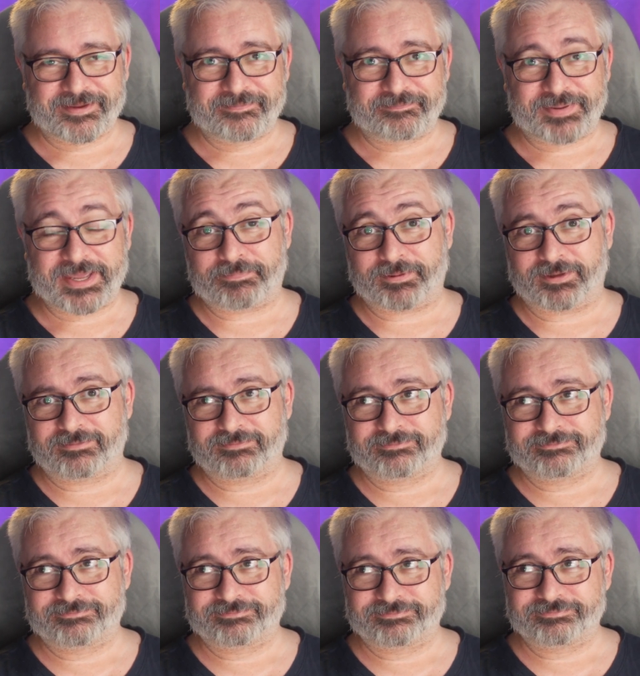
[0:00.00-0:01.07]
people.
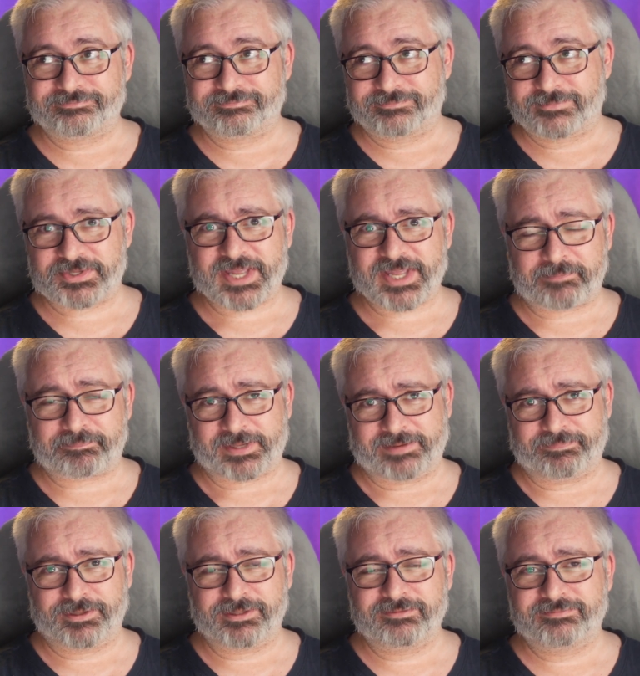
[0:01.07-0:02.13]
Because they are
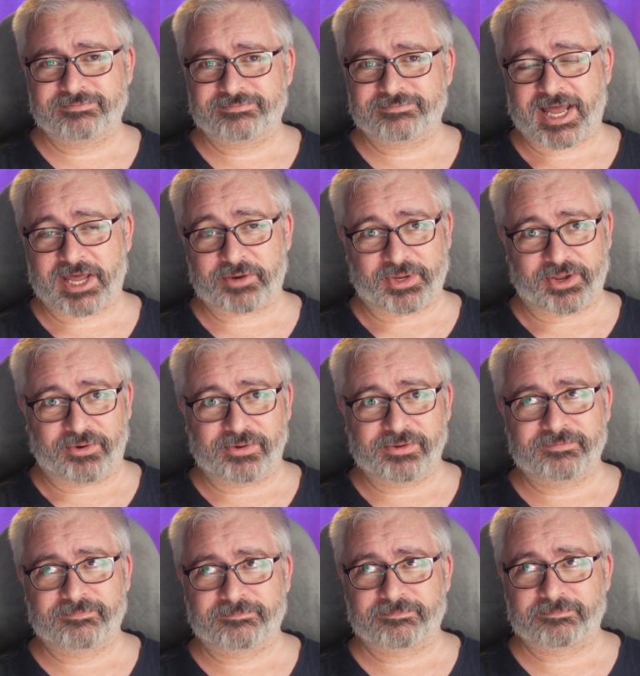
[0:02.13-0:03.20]
people, aren't we all?